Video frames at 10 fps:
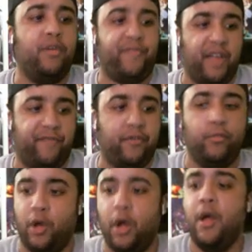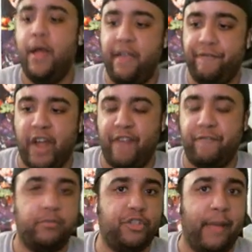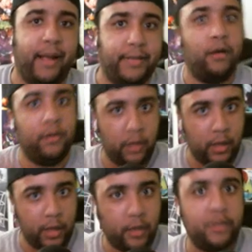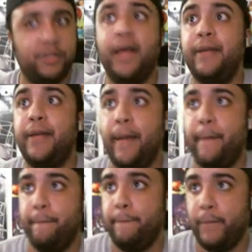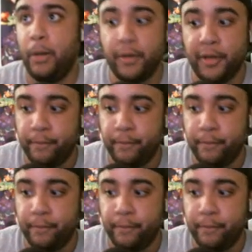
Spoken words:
5 from Raw and 5 from SmackDown. I understand that. Okay.